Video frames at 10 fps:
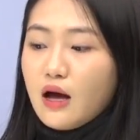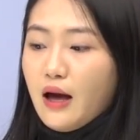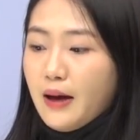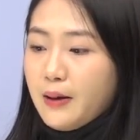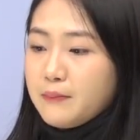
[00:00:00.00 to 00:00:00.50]

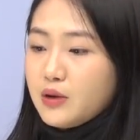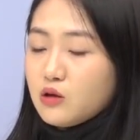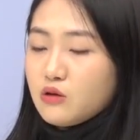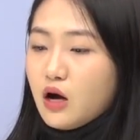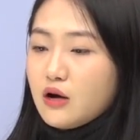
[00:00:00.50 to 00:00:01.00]
a
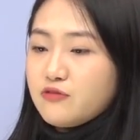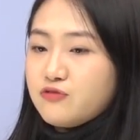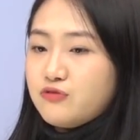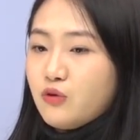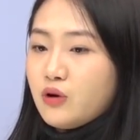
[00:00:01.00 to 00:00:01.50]
lot
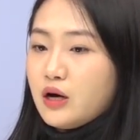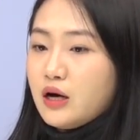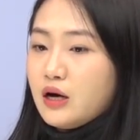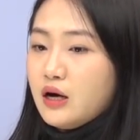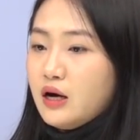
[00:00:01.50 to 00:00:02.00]

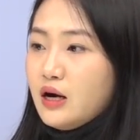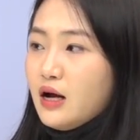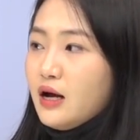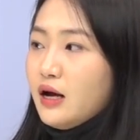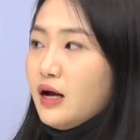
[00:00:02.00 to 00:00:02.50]
for
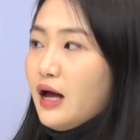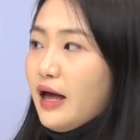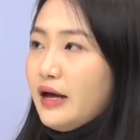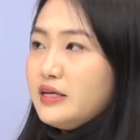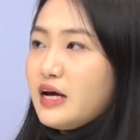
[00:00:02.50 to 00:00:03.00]

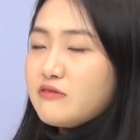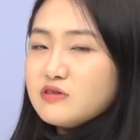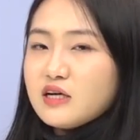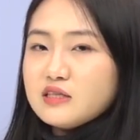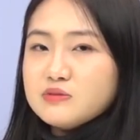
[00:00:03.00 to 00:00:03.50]
any
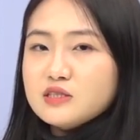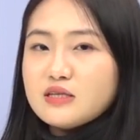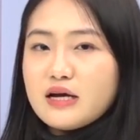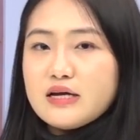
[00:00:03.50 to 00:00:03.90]
advertisements that